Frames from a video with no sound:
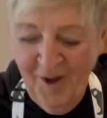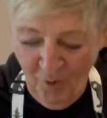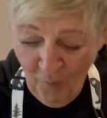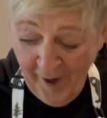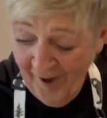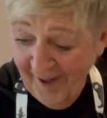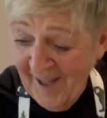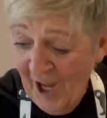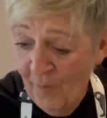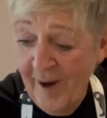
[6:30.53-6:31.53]
Well, I
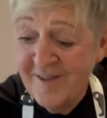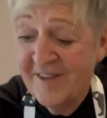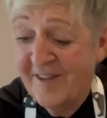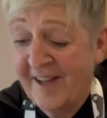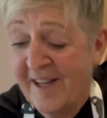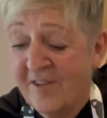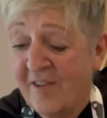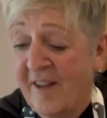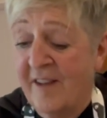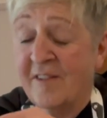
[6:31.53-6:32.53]
can't wait to dig into
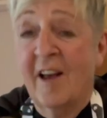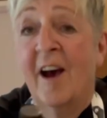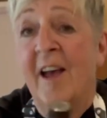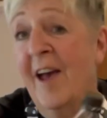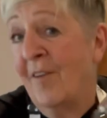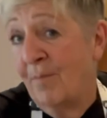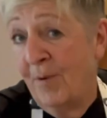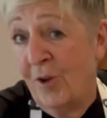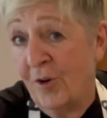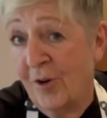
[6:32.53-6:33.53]
these. I have
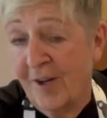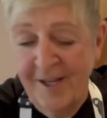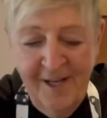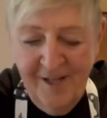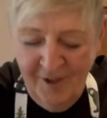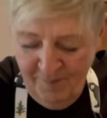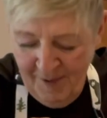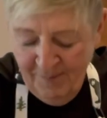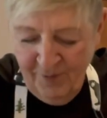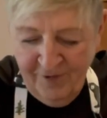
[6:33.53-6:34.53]
pure Canadian
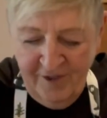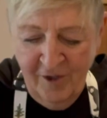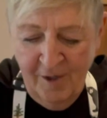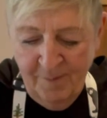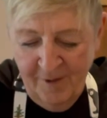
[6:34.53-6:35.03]
maple syrup.